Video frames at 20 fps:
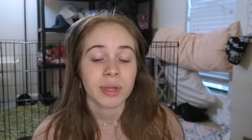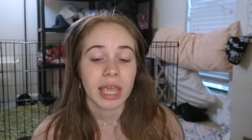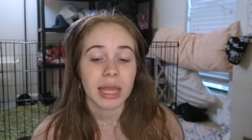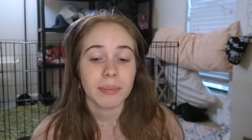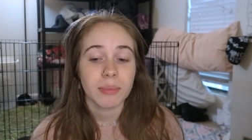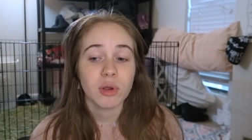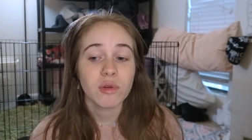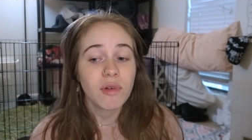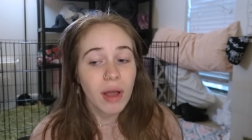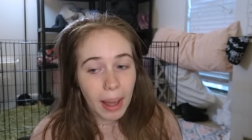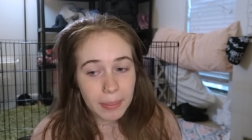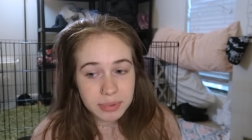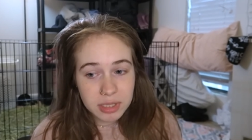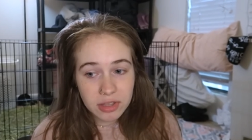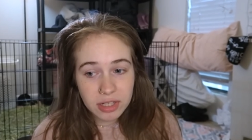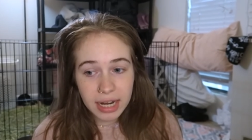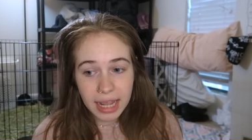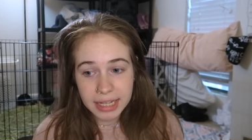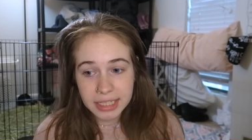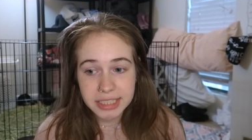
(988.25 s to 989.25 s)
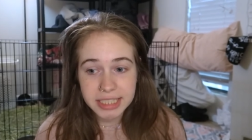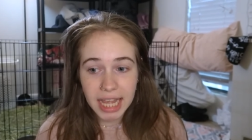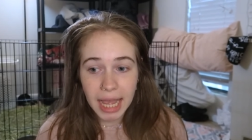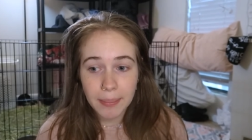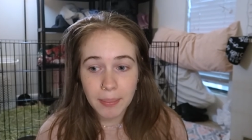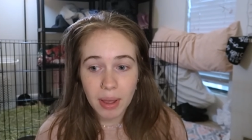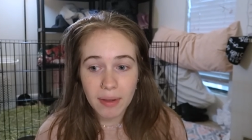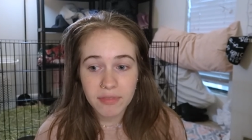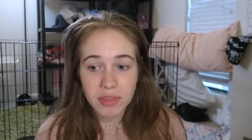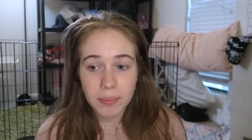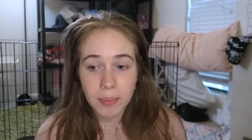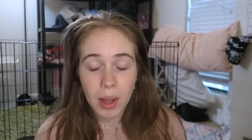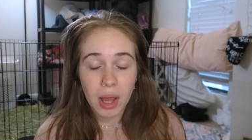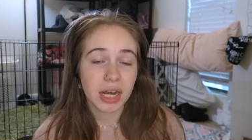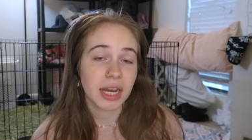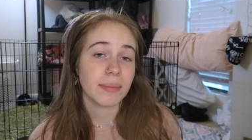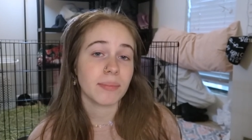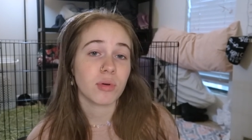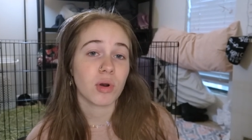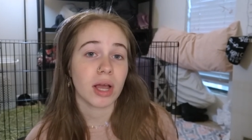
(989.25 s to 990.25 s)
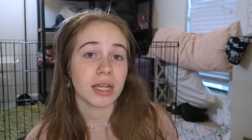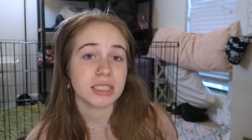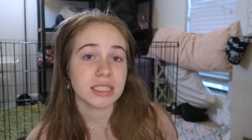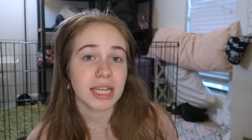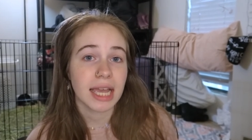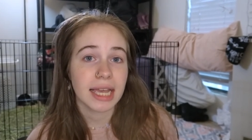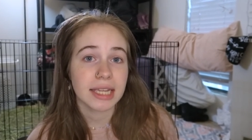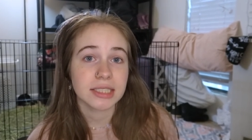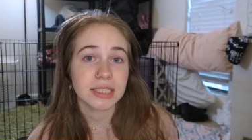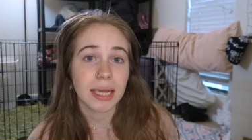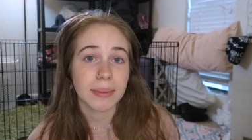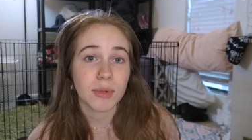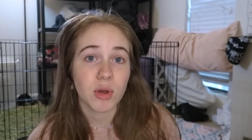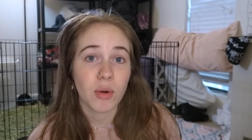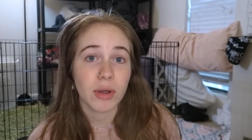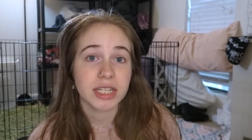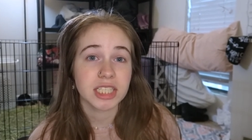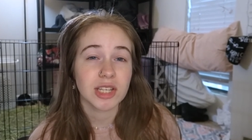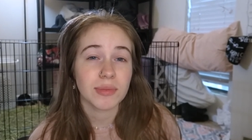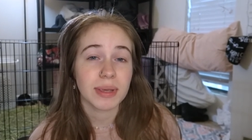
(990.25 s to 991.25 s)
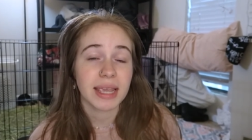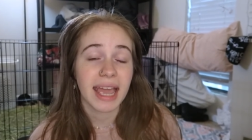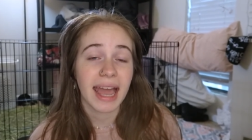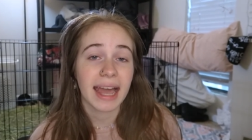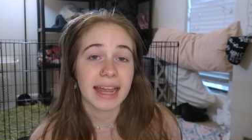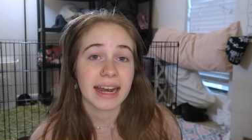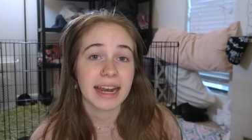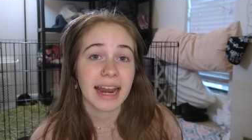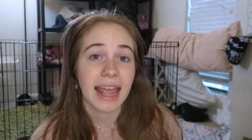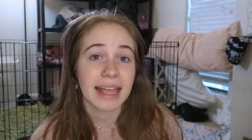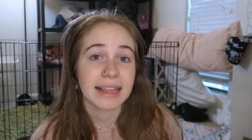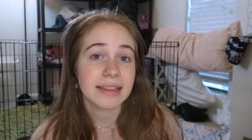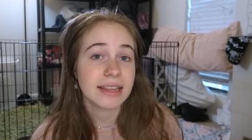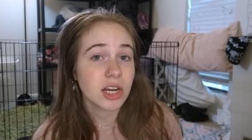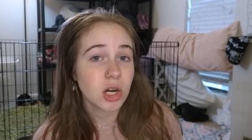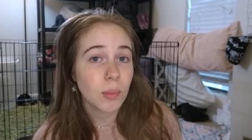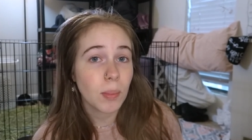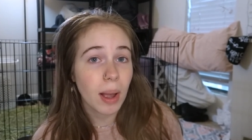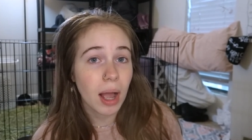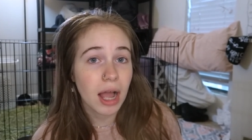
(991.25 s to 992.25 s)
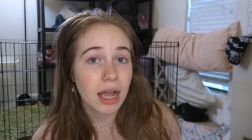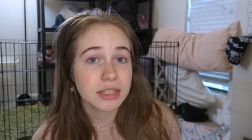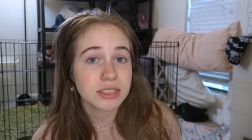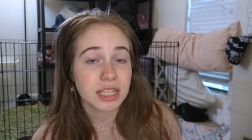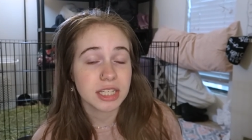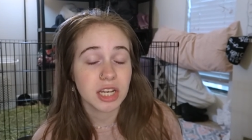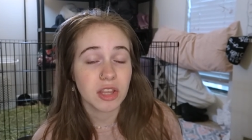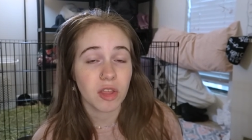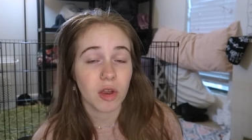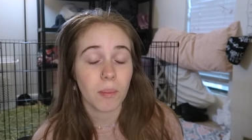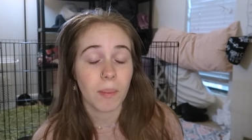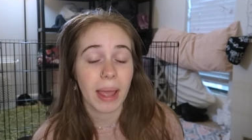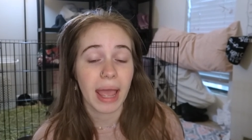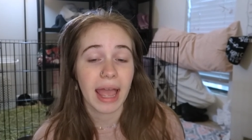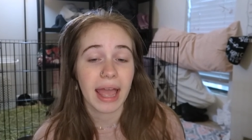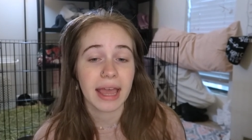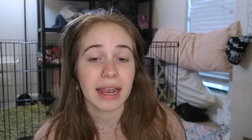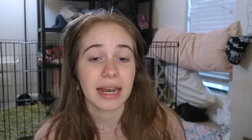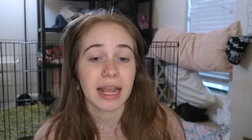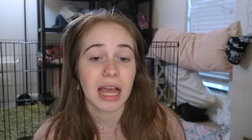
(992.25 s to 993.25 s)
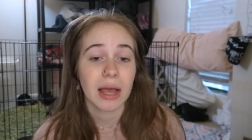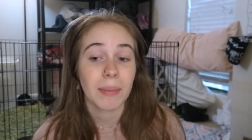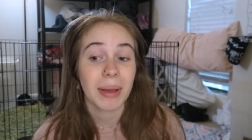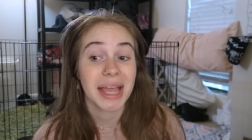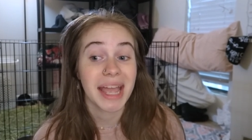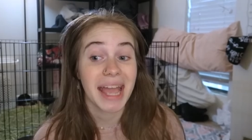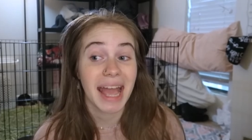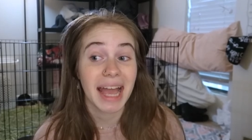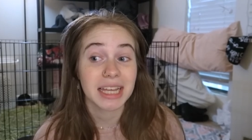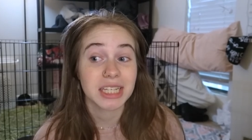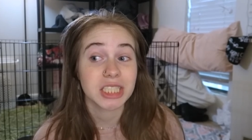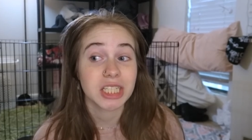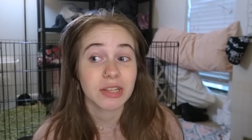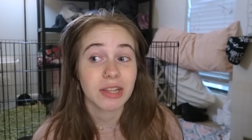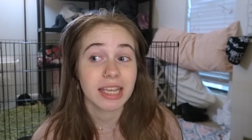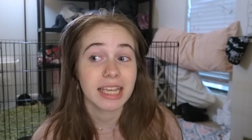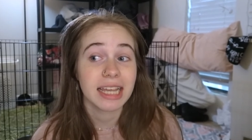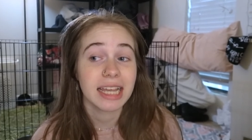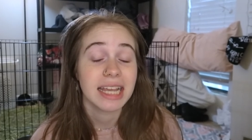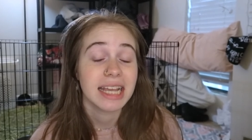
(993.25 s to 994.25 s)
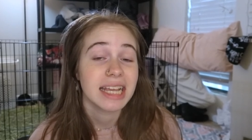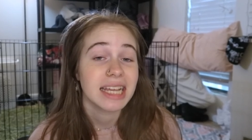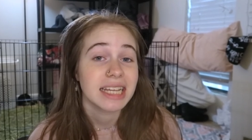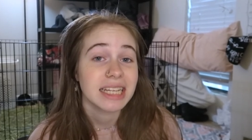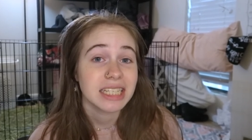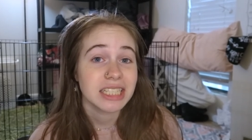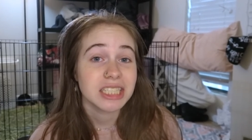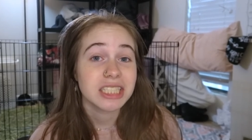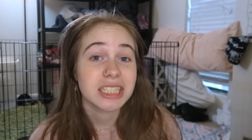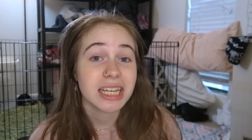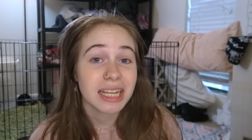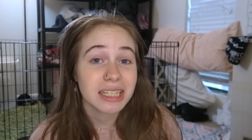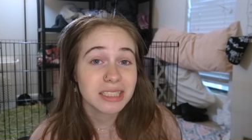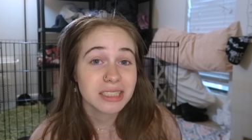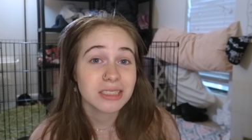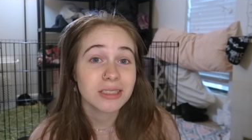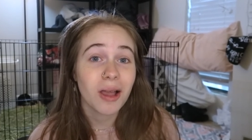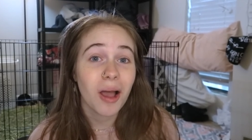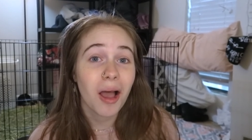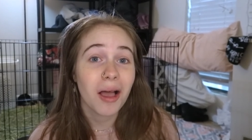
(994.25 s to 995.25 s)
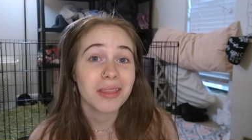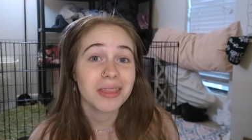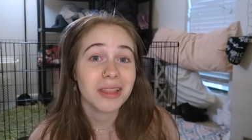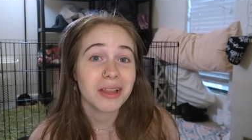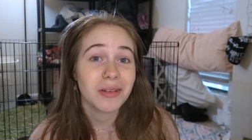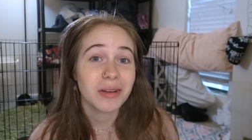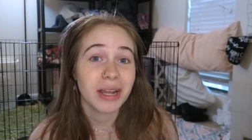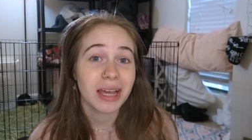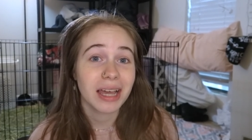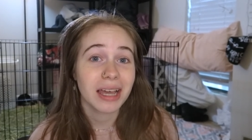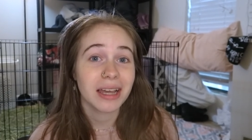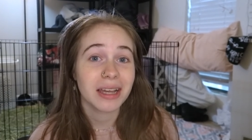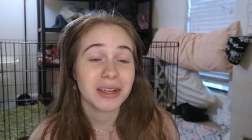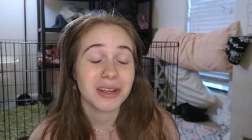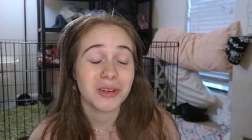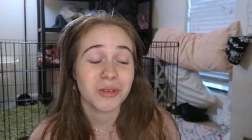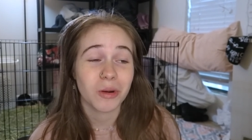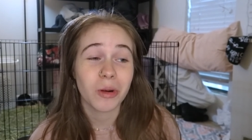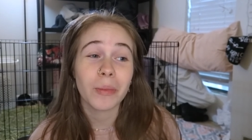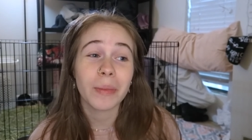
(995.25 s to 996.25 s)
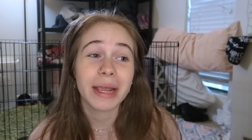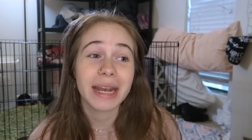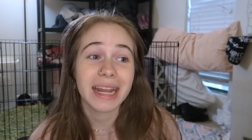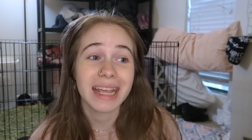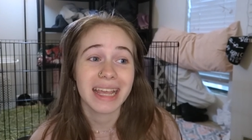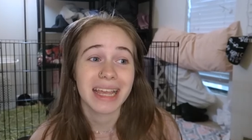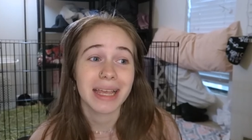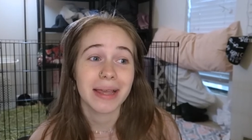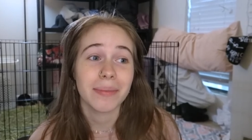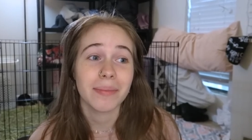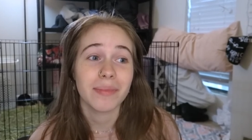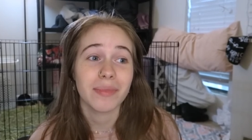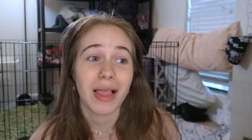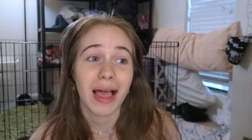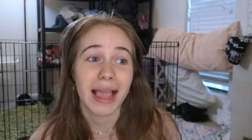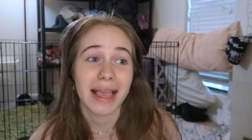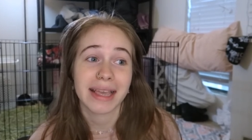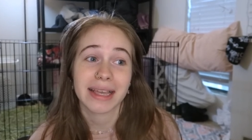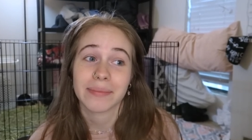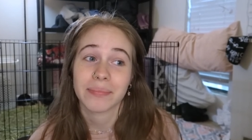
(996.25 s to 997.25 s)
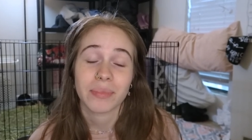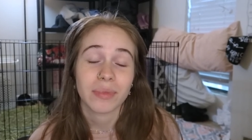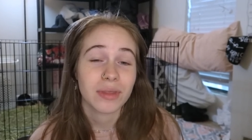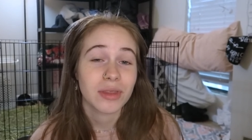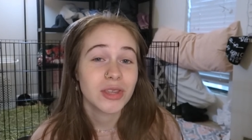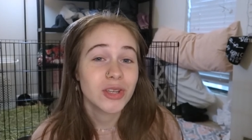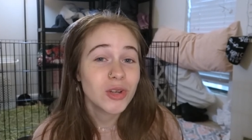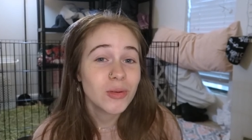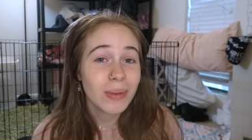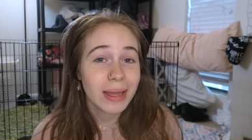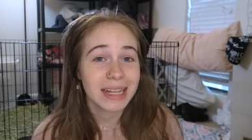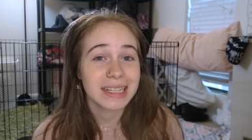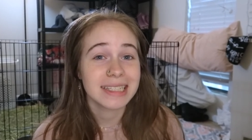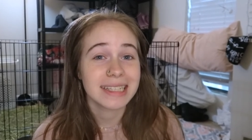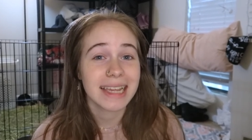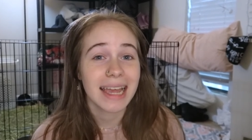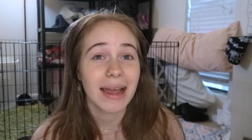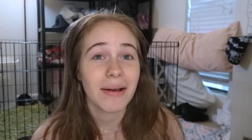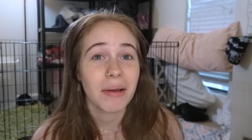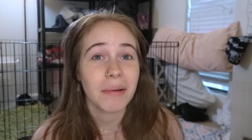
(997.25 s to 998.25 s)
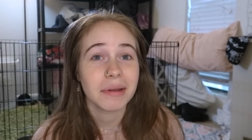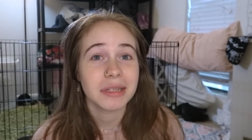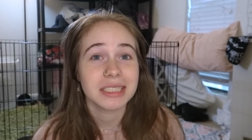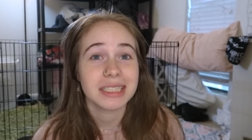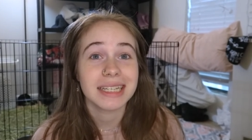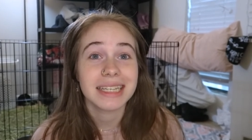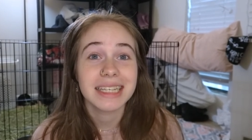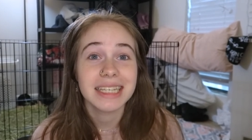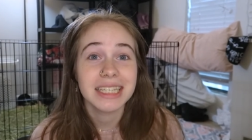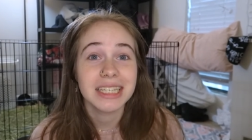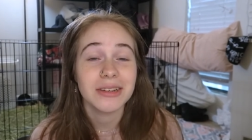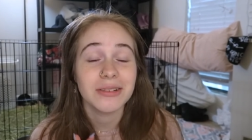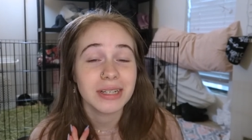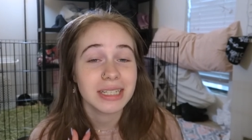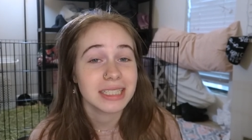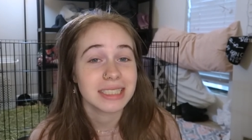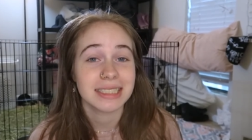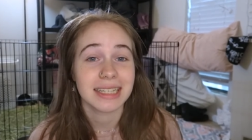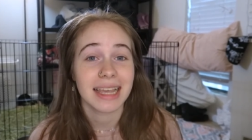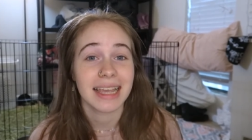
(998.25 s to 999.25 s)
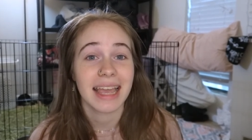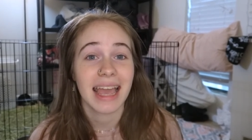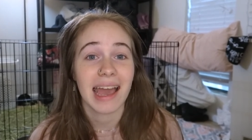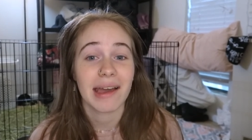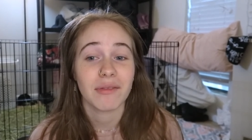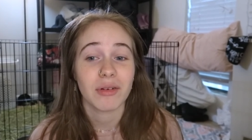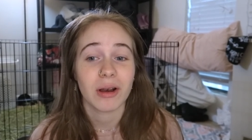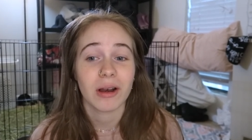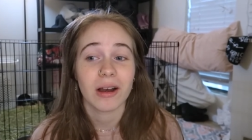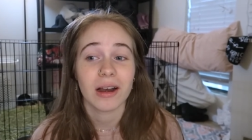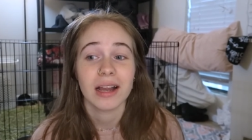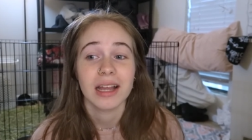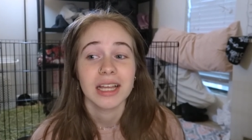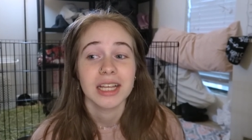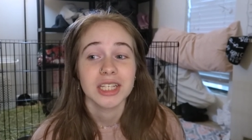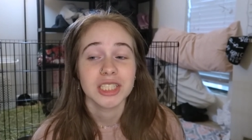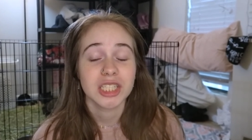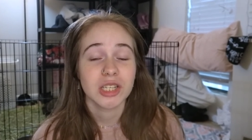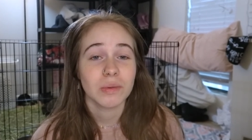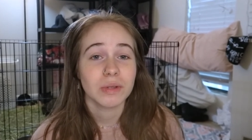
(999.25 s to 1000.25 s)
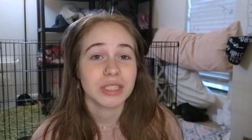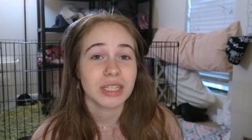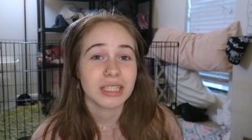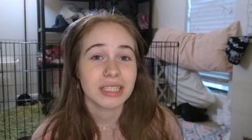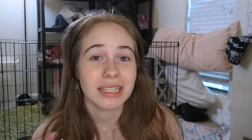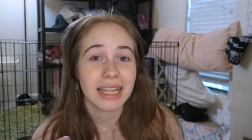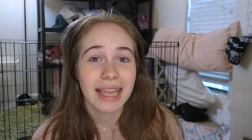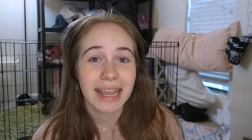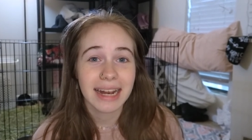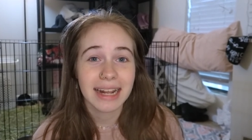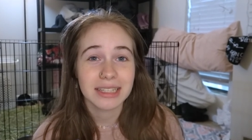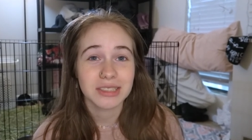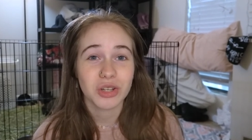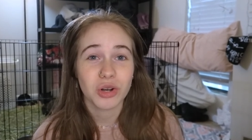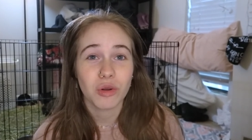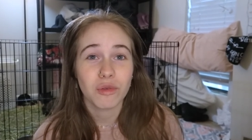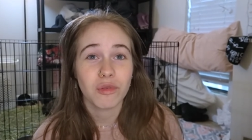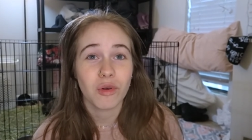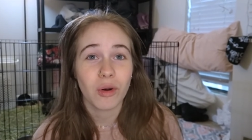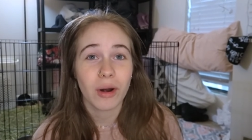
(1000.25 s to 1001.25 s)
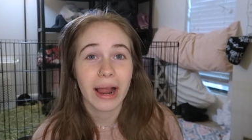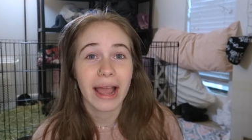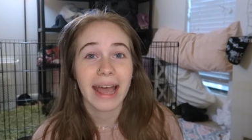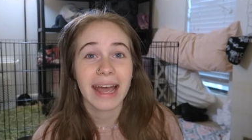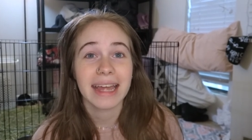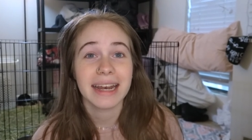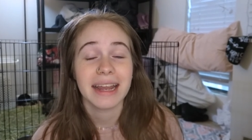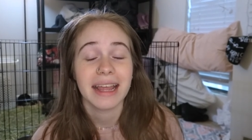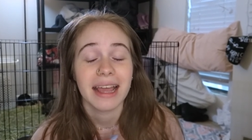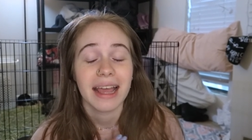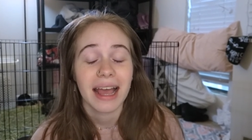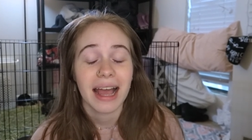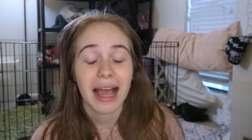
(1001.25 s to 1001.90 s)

and move up to the next step of the bonding process, I'm going to be adding a litter box into their pen. Um, I actually just saw Luna grooming him like two minutes ago. It was the cutest thing ever. She was just licking his little forehead.